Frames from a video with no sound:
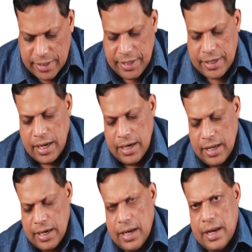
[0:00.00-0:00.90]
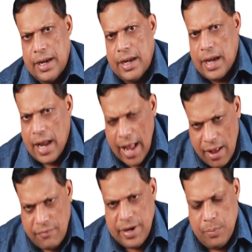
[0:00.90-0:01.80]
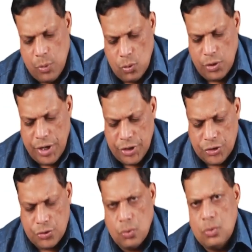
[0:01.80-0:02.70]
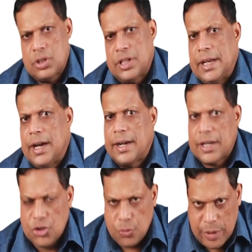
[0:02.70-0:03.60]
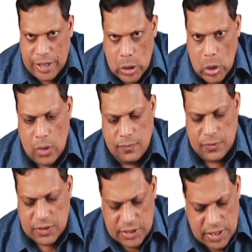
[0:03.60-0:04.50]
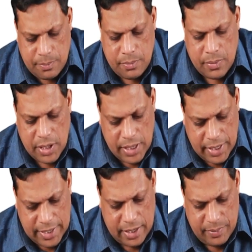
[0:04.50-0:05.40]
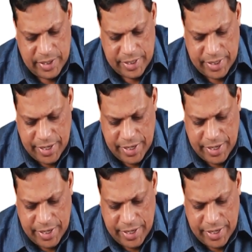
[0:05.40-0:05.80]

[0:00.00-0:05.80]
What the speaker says: Green color in every bone, it shows the attachment of some ligament.